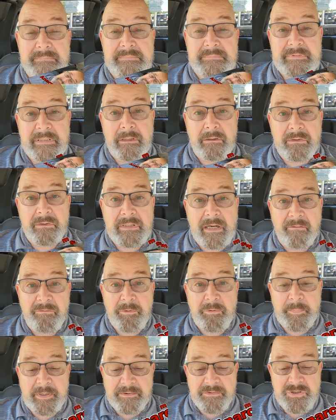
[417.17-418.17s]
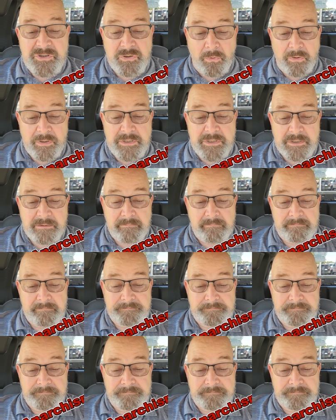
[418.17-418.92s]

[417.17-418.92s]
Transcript: a government of sorts.